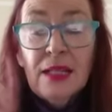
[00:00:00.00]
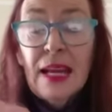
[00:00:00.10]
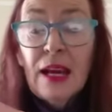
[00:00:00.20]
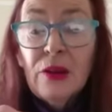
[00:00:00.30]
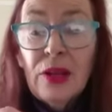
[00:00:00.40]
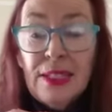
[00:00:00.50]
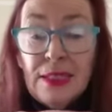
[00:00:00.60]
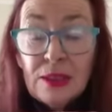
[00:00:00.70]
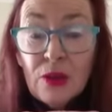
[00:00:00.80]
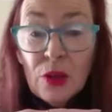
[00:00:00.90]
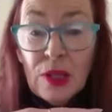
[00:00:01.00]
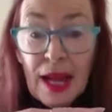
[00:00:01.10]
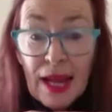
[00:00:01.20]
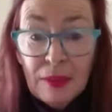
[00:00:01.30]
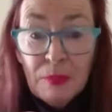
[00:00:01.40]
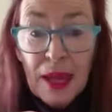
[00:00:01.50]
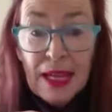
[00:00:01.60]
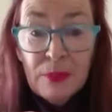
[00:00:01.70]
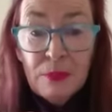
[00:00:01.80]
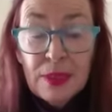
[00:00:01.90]
Now he's got an
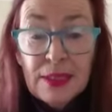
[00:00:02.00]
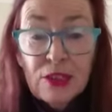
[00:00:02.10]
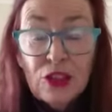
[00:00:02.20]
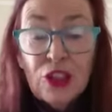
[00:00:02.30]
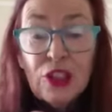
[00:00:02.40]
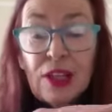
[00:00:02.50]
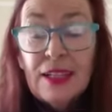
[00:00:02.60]
unpaid position